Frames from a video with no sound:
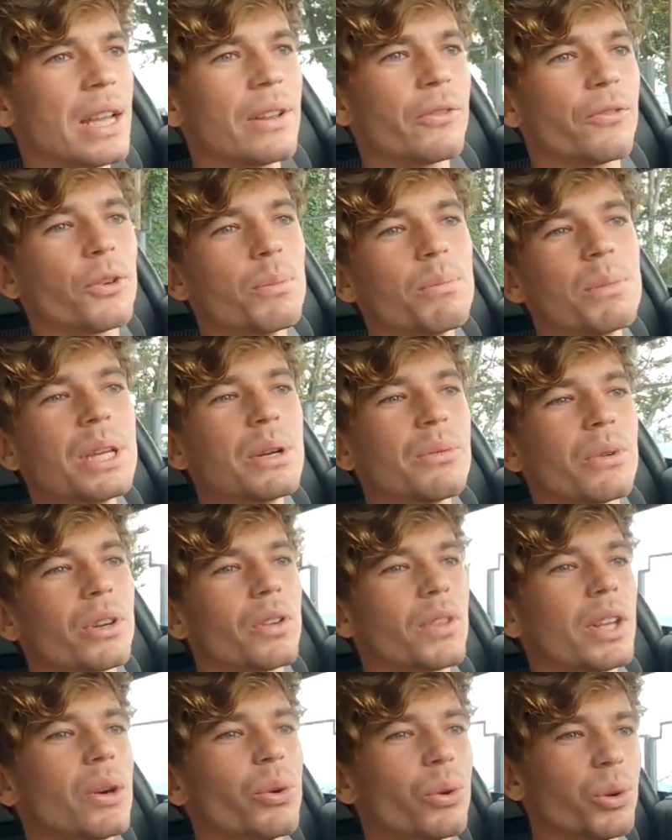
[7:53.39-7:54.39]
And for me,
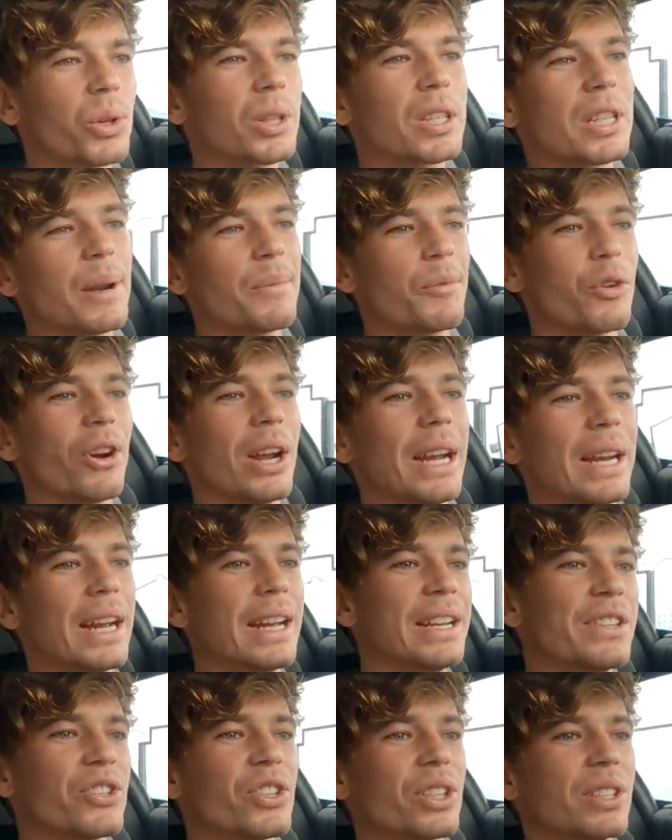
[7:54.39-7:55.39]
one of the all-time great
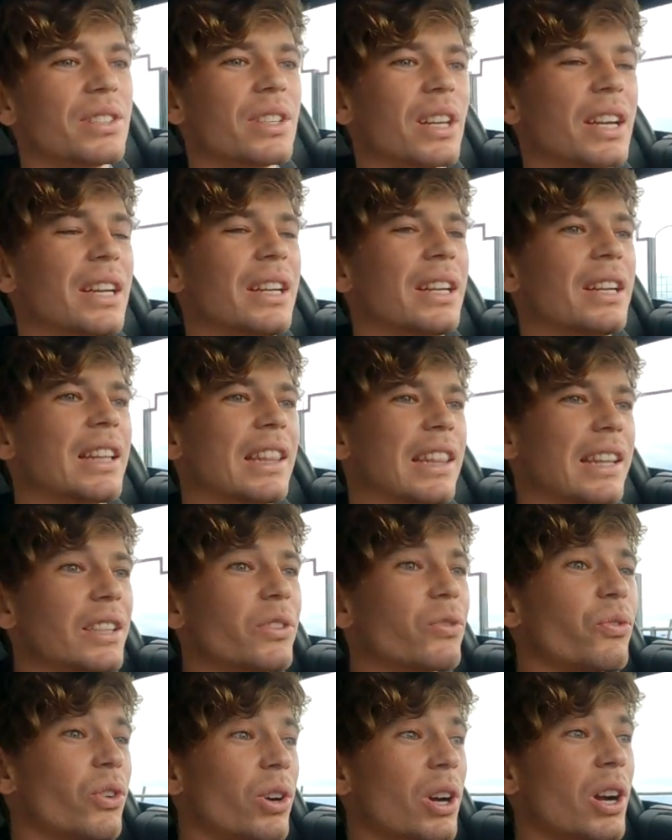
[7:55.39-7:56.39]
engines.
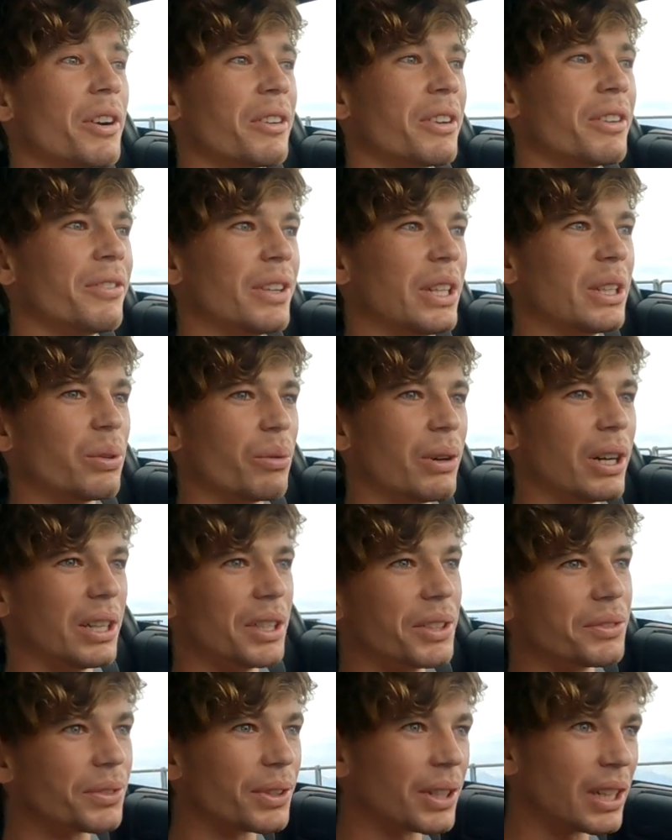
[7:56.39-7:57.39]
This Ferrari
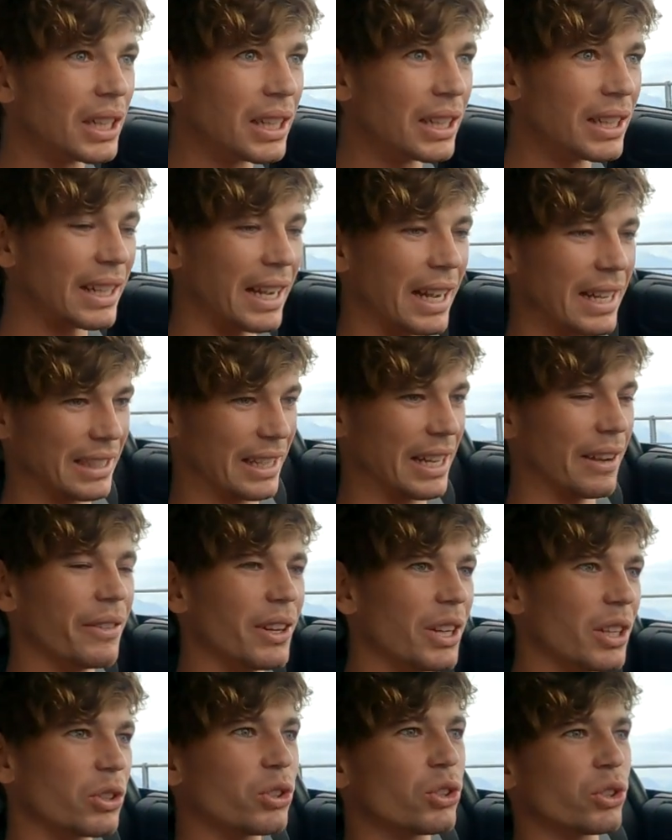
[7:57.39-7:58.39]
V12 has
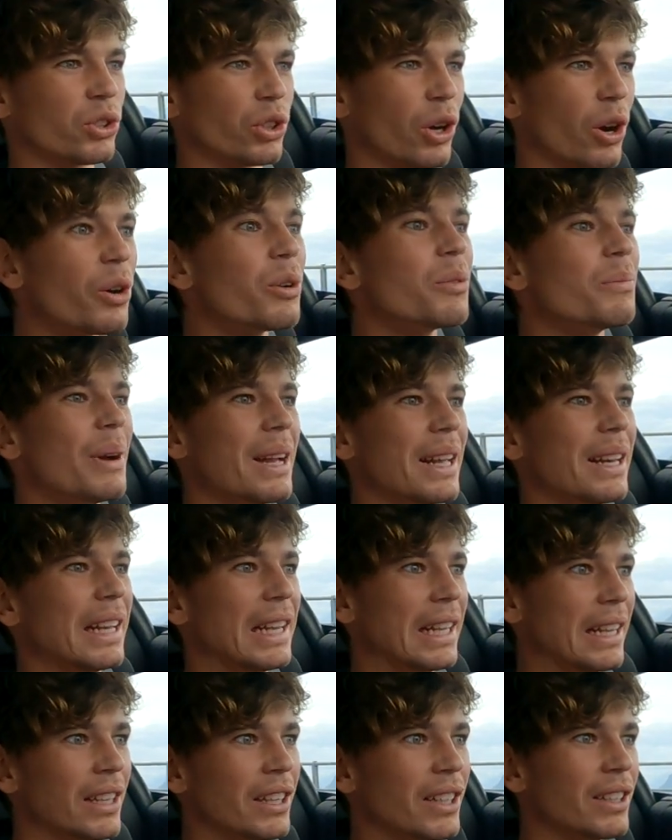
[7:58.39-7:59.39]
given us so
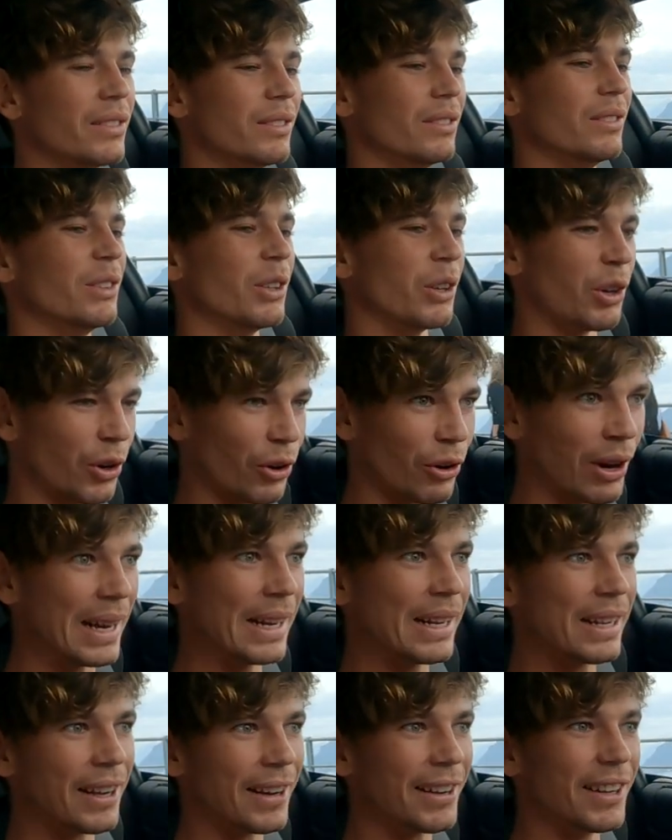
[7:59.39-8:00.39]
many
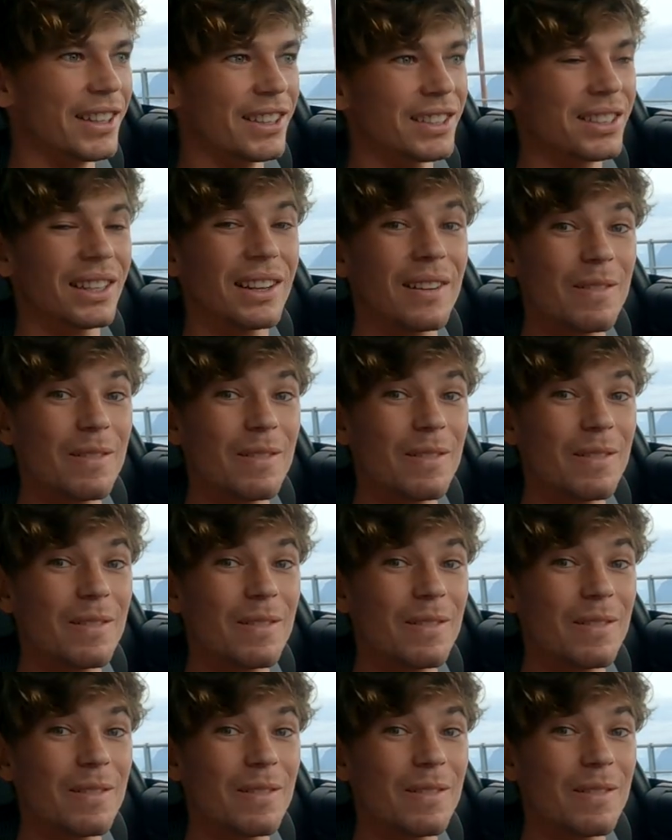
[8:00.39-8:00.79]
great cars,